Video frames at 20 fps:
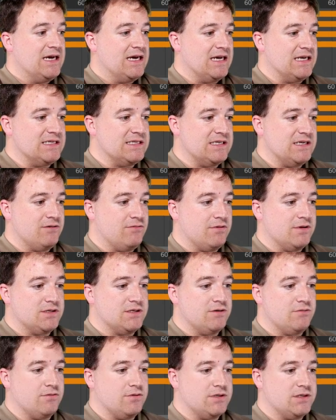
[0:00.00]
at
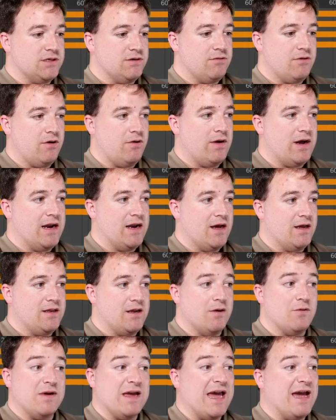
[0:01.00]
000 and I
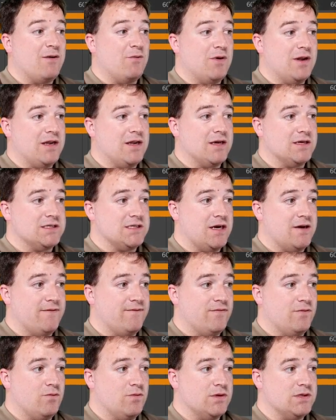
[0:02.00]
don't care what it does
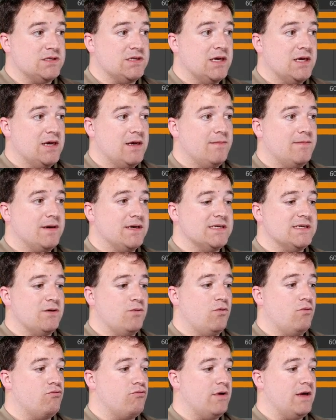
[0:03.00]
afterwards because it
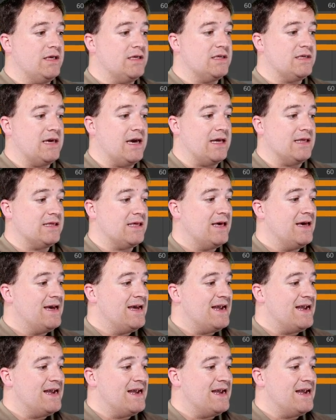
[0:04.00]
will reset.